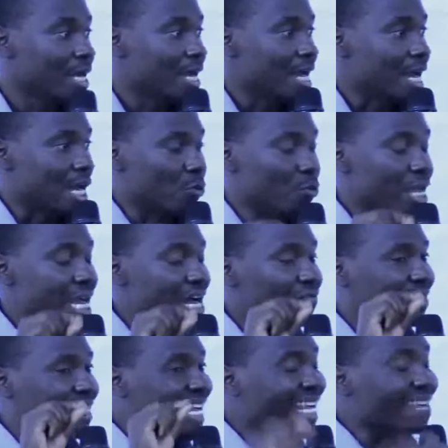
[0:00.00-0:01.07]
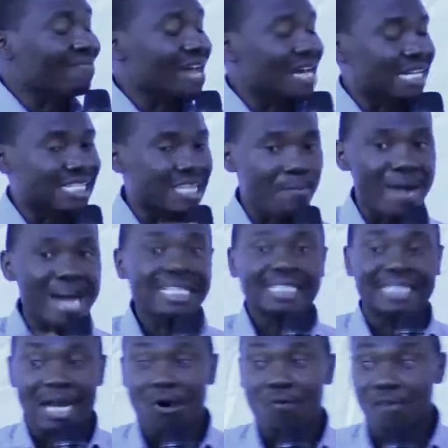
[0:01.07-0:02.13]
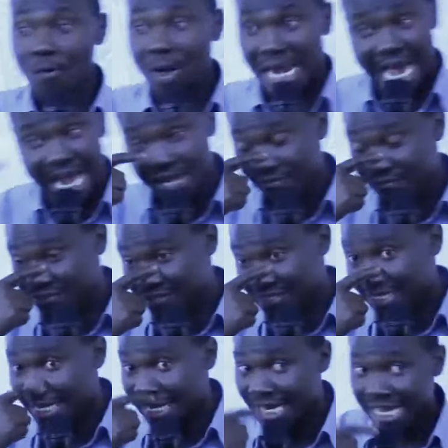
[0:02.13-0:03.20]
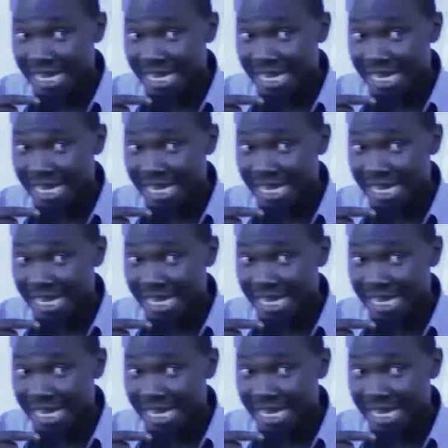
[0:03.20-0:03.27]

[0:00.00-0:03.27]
And we have taken that as a mantra of our lives.